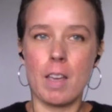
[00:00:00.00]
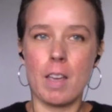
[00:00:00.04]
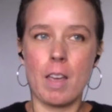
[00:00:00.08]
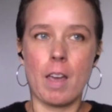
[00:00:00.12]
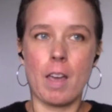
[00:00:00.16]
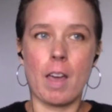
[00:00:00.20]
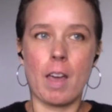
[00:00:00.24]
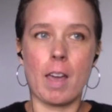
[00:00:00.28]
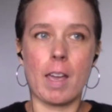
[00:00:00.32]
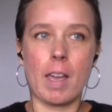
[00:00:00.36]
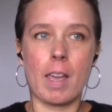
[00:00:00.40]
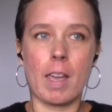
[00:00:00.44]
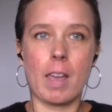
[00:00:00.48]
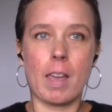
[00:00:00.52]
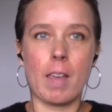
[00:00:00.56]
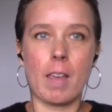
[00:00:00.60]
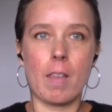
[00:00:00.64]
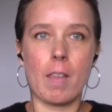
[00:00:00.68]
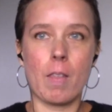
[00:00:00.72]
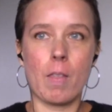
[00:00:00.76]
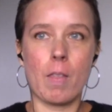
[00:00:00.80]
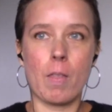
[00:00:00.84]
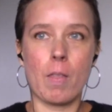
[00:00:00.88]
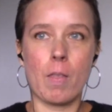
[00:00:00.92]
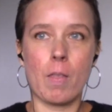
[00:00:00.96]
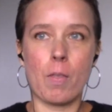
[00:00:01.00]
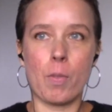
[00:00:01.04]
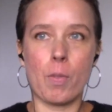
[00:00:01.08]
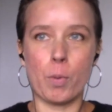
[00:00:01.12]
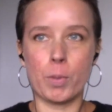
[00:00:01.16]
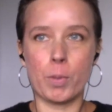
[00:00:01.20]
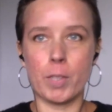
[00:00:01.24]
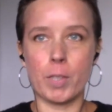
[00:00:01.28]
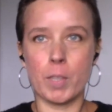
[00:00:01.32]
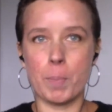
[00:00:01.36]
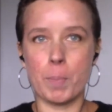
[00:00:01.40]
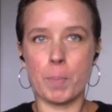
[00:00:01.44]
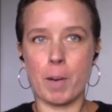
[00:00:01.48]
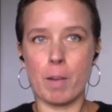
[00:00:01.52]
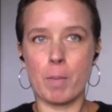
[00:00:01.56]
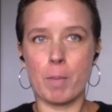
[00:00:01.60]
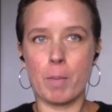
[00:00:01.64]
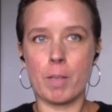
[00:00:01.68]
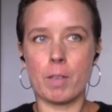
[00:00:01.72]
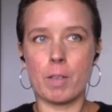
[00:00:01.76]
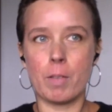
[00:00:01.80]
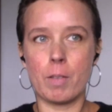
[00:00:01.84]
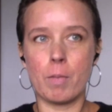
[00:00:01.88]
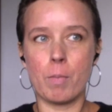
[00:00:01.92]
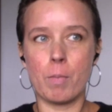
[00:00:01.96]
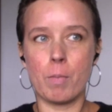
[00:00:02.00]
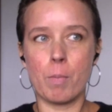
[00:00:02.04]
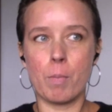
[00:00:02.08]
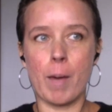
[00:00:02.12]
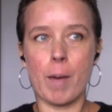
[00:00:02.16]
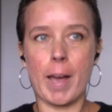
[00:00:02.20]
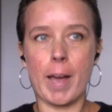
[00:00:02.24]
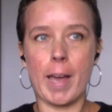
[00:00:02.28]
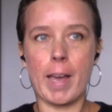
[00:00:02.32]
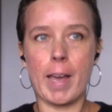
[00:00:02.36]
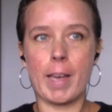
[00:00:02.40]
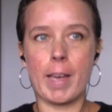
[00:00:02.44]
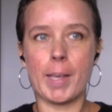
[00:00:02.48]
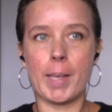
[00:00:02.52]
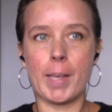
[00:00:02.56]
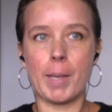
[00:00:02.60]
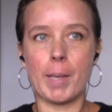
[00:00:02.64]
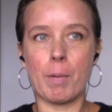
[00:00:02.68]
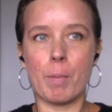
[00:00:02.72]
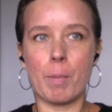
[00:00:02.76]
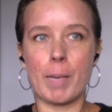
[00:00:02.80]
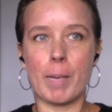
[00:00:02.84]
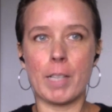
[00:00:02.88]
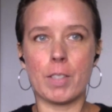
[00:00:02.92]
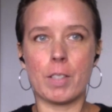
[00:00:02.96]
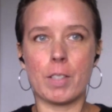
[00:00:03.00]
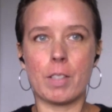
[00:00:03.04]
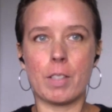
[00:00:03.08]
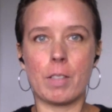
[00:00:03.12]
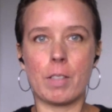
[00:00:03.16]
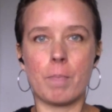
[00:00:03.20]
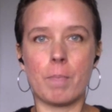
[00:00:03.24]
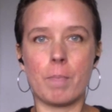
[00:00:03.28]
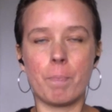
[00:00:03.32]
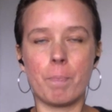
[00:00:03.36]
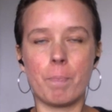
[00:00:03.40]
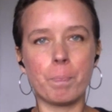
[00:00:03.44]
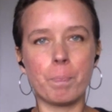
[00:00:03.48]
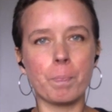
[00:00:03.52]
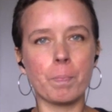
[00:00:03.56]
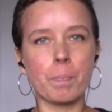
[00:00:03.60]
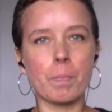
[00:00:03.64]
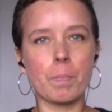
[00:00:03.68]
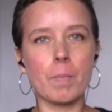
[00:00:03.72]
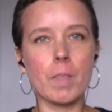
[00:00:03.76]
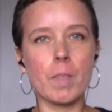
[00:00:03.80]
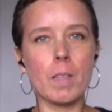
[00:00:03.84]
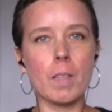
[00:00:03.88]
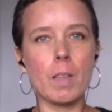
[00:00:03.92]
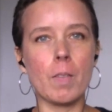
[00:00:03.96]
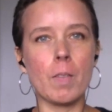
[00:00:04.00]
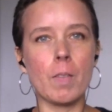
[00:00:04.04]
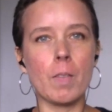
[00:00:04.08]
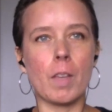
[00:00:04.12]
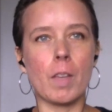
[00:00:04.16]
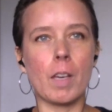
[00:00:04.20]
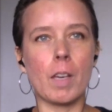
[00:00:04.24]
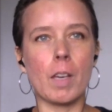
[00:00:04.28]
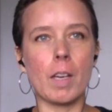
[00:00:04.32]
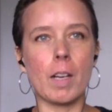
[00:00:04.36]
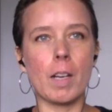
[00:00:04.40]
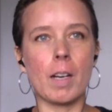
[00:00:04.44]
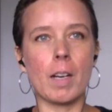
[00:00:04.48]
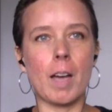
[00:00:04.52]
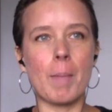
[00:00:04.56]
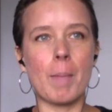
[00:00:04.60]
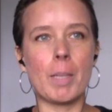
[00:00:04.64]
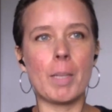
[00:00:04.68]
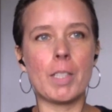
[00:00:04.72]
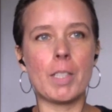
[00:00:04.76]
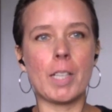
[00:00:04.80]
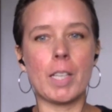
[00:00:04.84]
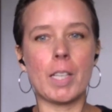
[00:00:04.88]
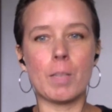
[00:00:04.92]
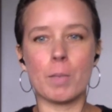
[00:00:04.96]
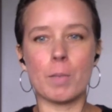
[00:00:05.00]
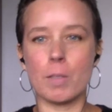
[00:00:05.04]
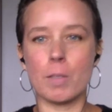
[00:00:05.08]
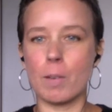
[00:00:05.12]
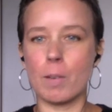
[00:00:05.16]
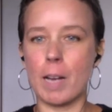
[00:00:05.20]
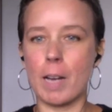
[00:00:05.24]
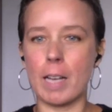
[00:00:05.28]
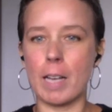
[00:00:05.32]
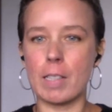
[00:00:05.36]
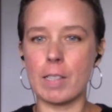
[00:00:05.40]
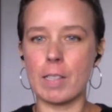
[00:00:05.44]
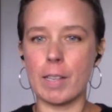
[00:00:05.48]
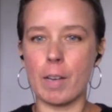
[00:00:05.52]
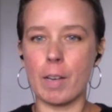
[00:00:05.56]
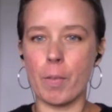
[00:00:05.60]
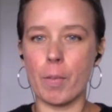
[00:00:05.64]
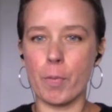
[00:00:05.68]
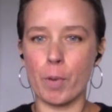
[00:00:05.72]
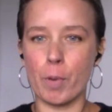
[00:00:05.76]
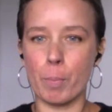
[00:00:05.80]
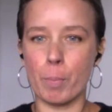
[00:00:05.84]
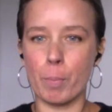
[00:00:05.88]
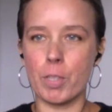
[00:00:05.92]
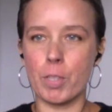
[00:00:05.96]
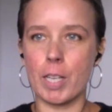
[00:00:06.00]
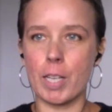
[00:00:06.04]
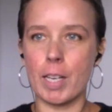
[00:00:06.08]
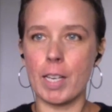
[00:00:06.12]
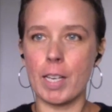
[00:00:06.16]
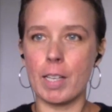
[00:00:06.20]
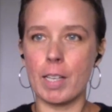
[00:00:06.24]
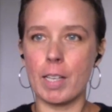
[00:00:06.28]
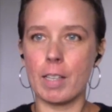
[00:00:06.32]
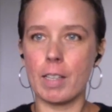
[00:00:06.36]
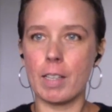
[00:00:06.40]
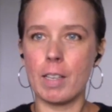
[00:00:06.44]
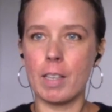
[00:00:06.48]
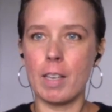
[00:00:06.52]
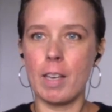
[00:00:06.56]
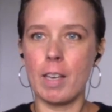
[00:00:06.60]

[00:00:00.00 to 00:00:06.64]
a thought experiment where you imagine that climate change was not actually anthropogenic,